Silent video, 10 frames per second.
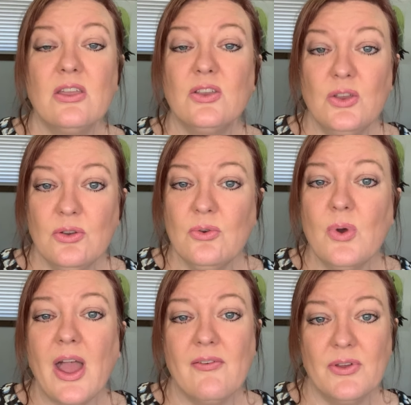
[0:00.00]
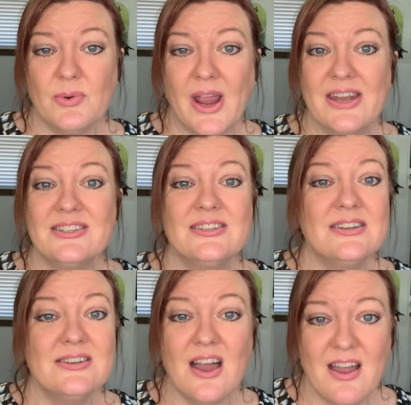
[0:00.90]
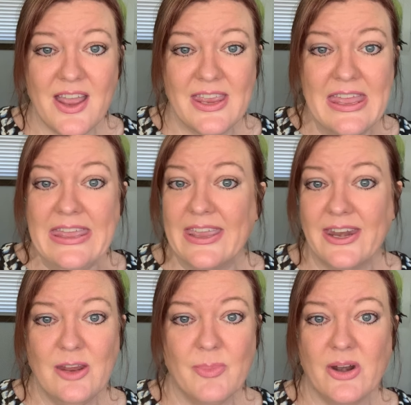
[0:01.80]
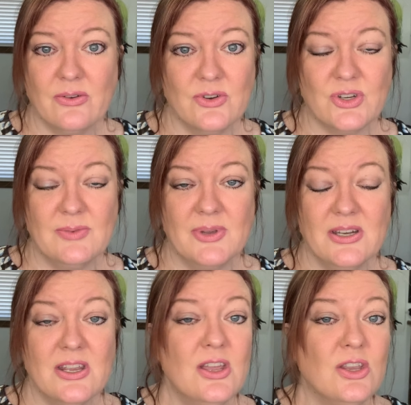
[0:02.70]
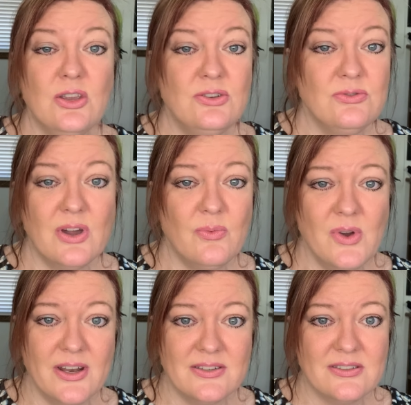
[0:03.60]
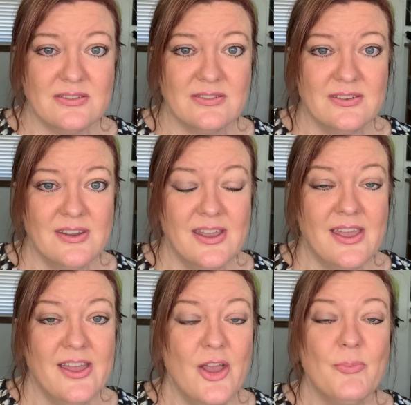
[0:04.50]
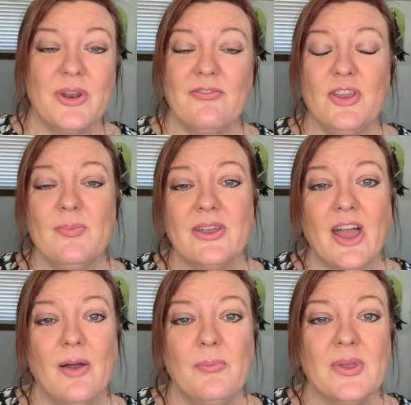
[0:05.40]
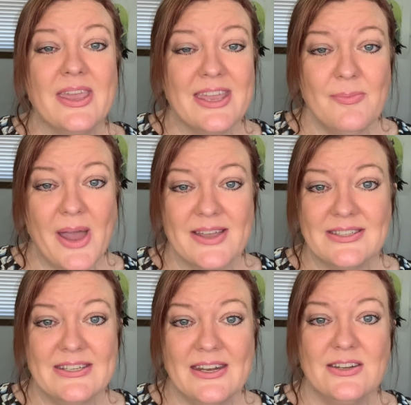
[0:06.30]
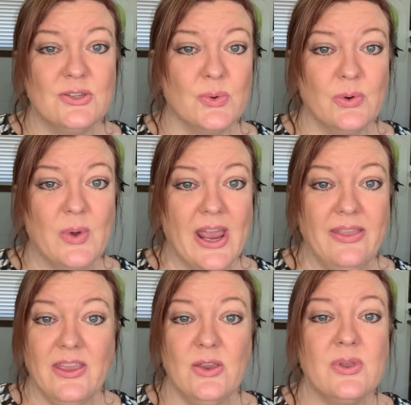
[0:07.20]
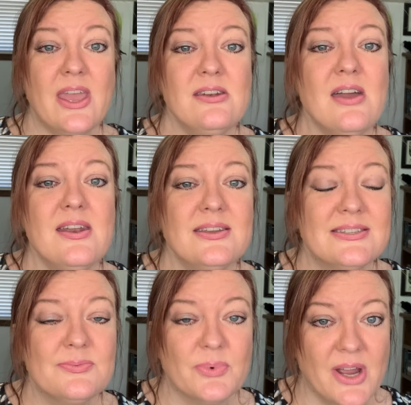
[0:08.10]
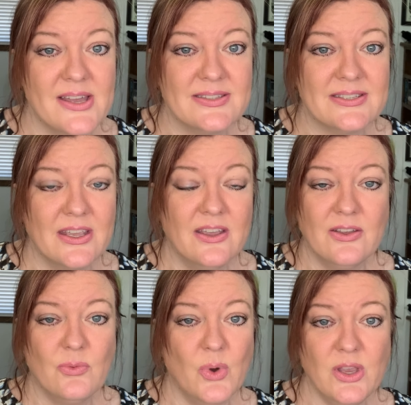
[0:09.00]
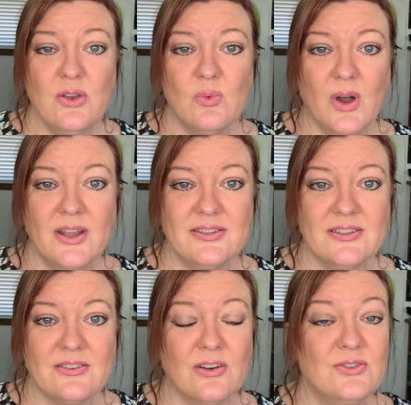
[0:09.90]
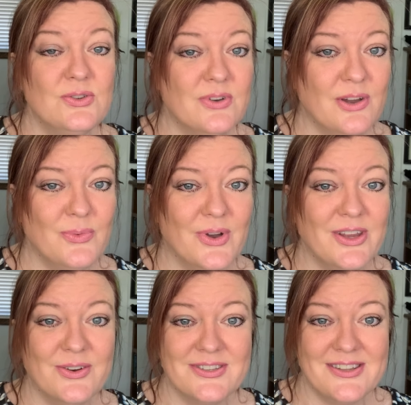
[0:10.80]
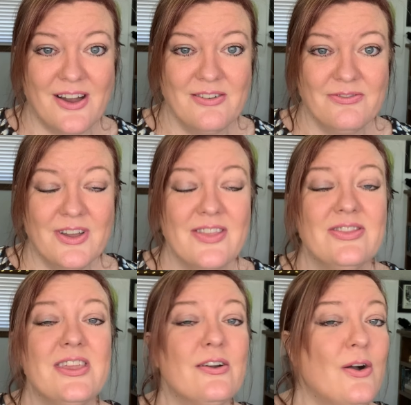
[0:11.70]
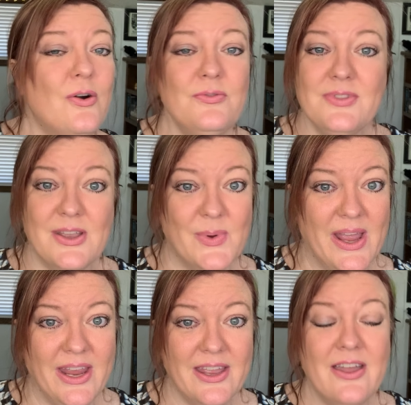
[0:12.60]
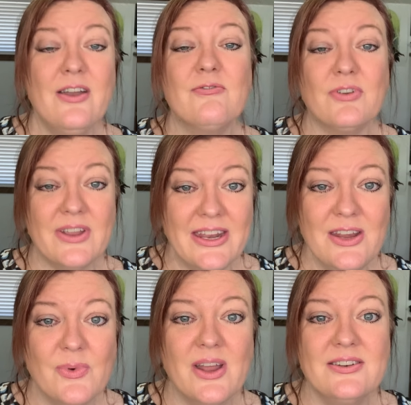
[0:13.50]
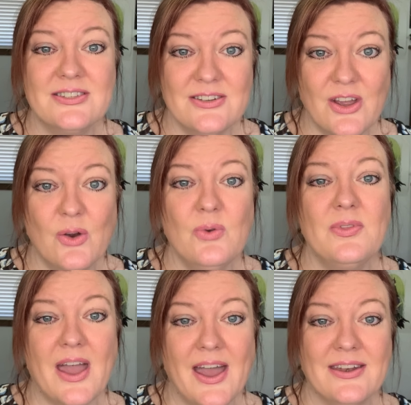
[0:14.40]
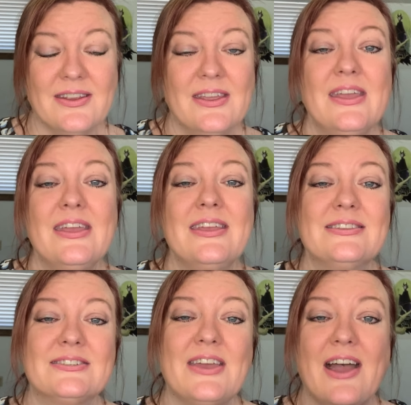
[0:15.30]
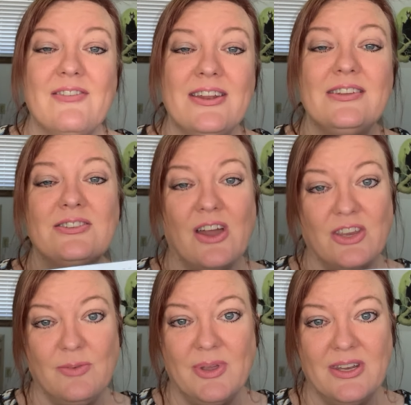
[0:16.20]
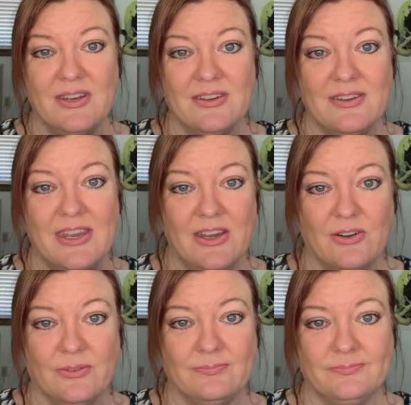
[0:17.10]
You have the right to deny any medical treatment you do not want. But if you become incapacitated to a way that you cannot express what you want or do not want yourself, the only way for anyone to know that is to have it documented here.